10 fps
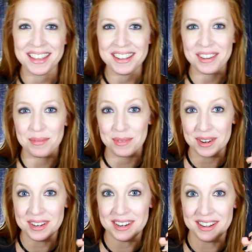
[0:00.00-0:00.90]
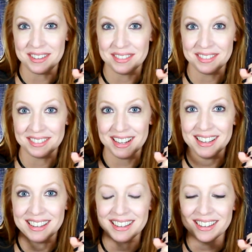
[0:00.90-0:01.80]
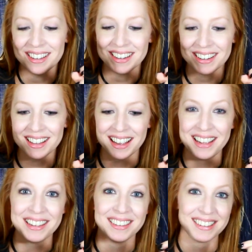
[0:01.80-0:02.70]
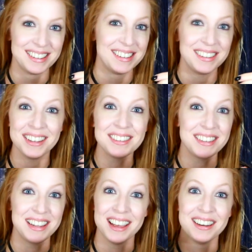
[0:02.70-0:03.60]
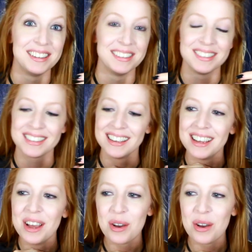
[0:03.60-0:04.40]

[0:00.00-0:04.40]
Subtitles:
They come running out, like cussing at us,